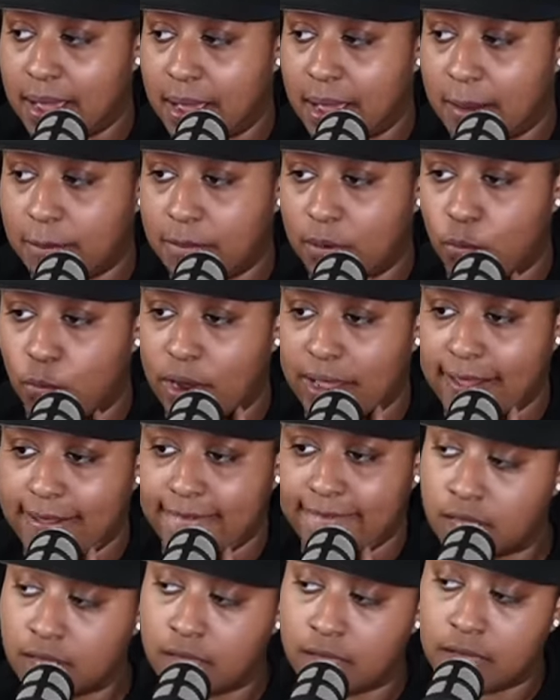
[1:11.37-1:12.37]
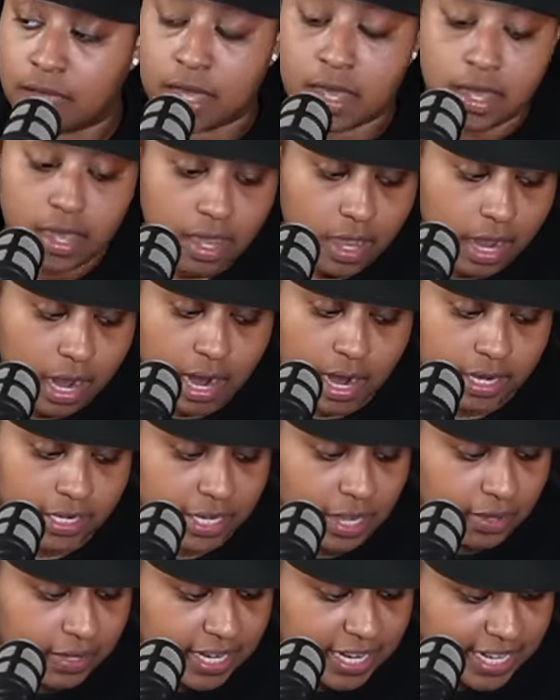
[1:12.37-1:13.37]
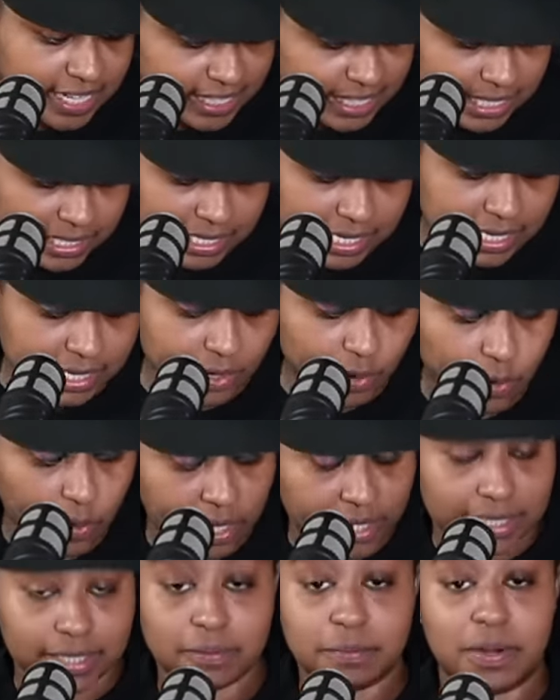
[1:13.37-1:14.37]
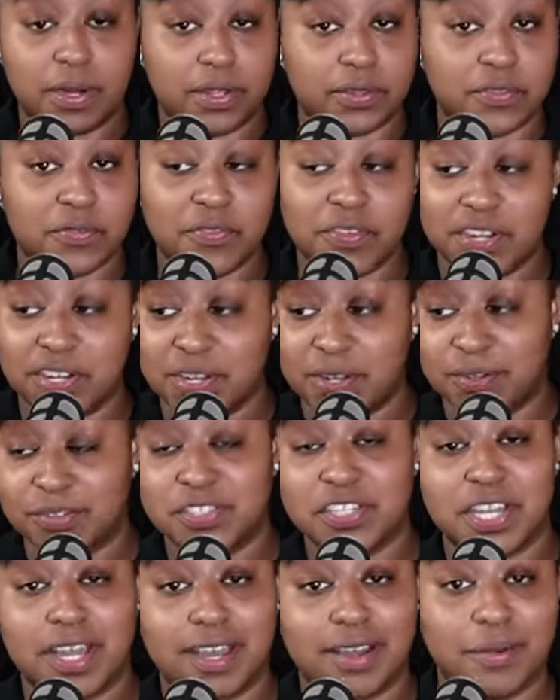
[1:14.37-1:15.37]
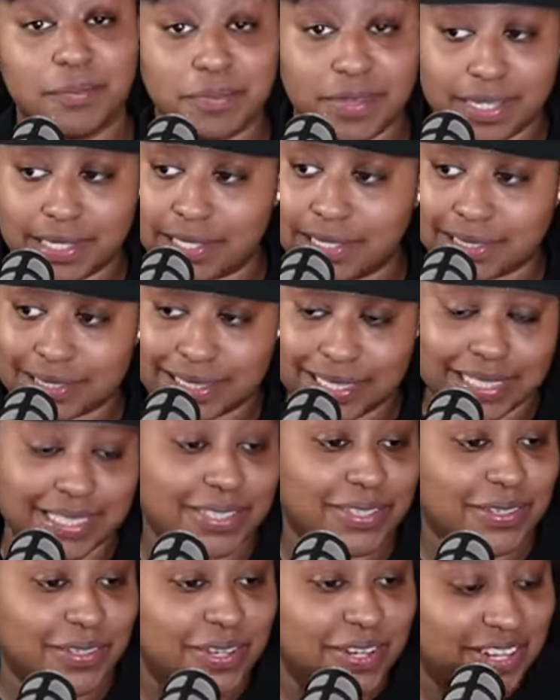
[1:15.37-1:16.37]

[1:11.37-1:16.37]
I'm going to wait. All right, y'all, that escalated quickly, but the video shall be continued.